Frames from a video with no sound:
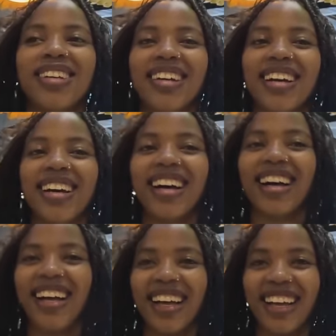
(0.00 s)
Oh, the
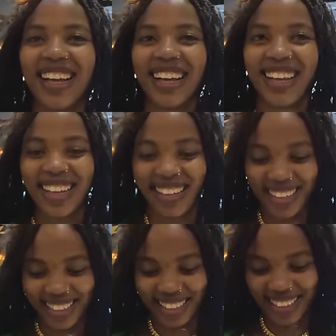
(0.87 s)
straw got a. Eh,
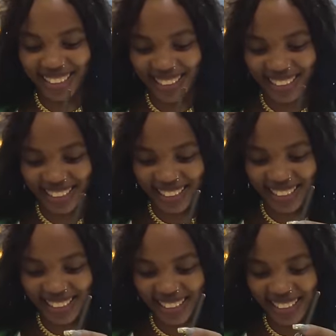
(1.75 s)
oh, the straw won't be
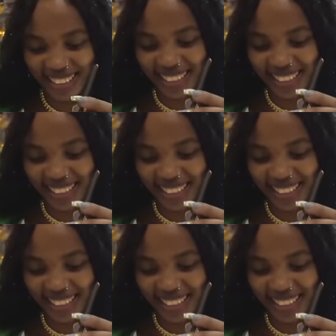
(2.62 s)
able to.